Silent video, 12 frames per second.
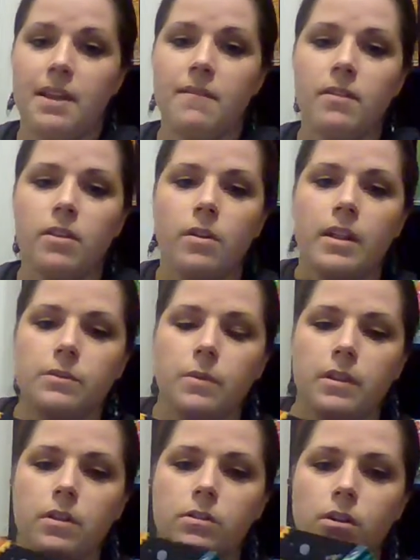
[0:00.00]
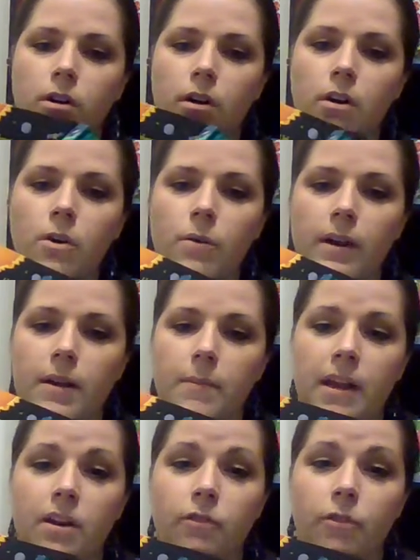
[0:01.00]
Even though that's what those are
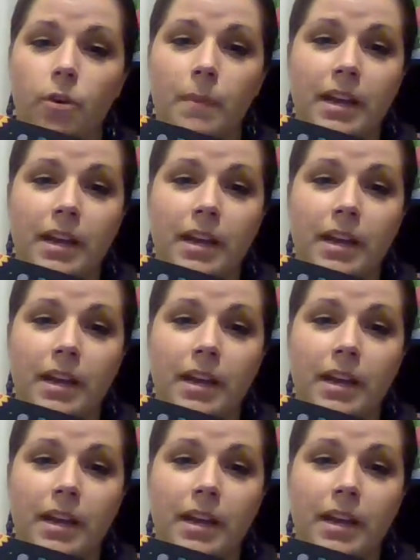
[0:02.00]
recommended for,